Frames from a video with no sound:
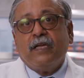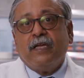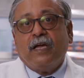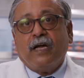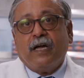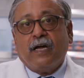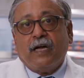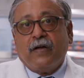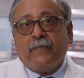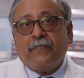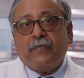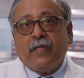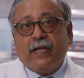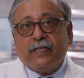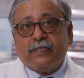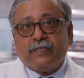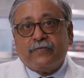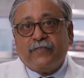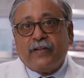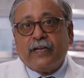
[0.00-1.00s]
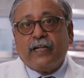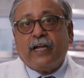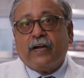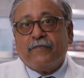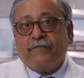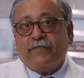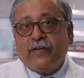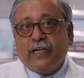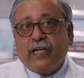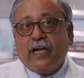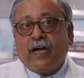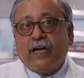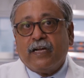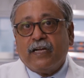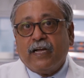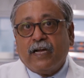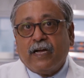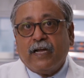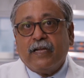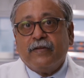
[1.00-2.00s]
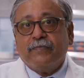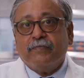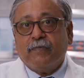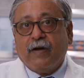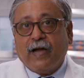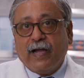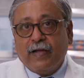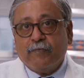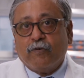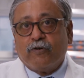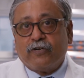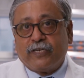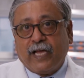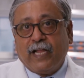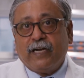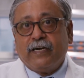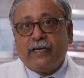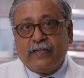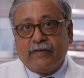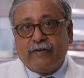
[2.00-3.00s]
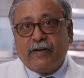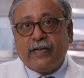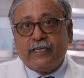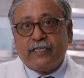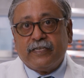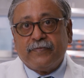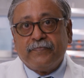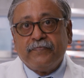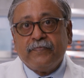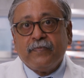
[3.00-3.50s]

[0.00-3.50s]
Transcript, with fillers: It's a very, very high mortality rate.